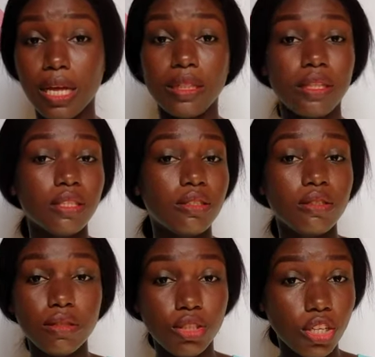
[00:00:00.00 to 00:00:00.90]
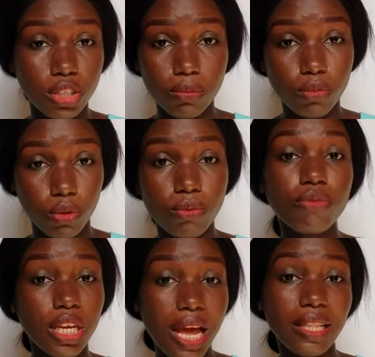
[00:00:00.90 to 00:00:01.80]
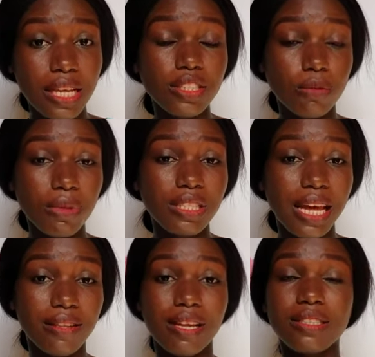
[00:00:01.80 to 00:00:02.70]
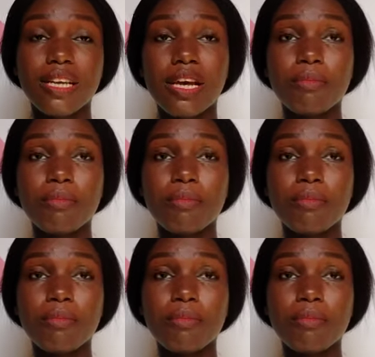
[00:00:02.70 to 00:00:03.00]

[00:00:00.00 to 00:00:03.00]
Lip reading: There are days it doesn't move. Yeah, there are some days like that.